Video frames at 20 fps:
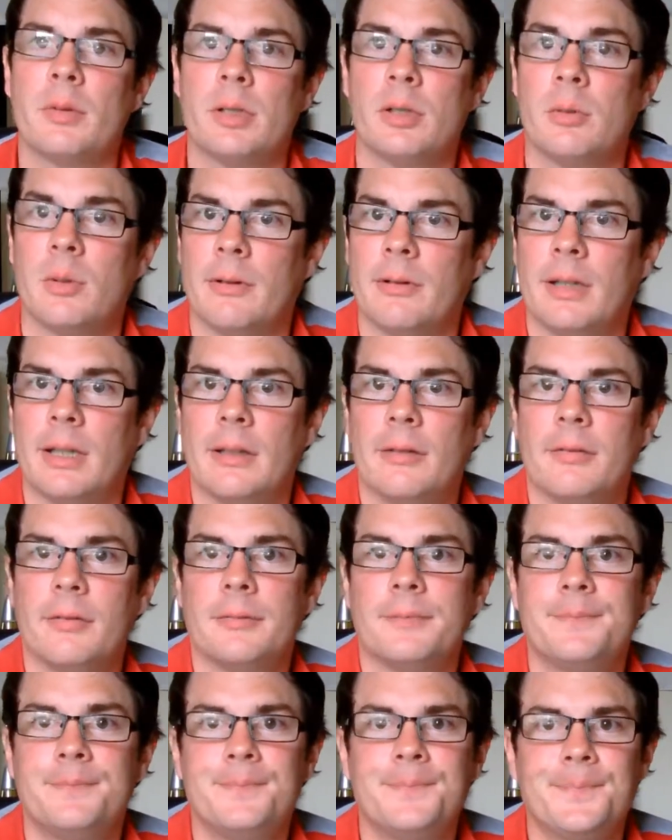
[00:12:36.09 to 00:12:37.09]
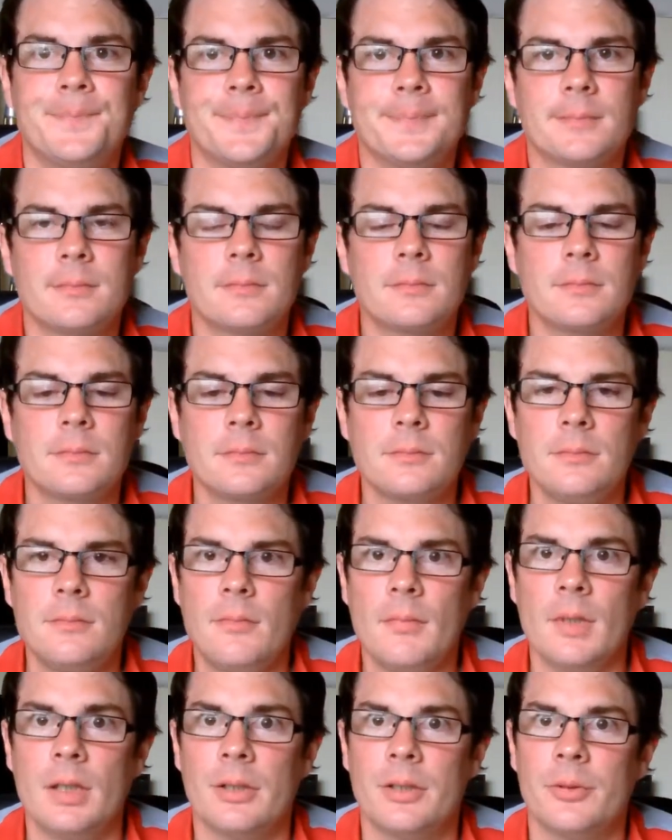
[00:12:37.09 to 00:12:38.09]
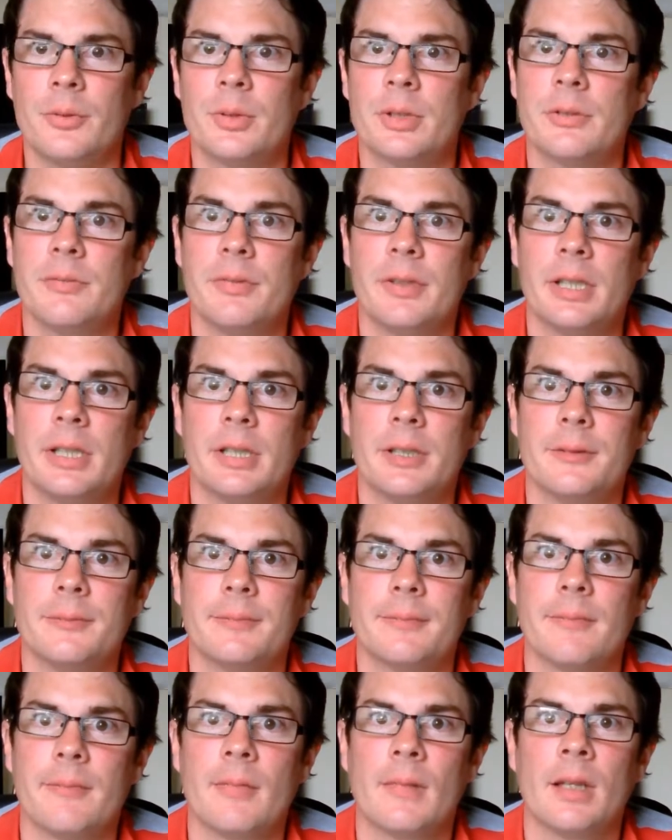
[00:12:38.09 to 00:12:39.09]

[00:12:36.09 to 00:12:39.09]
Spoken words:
which is where I live, because it was convenient.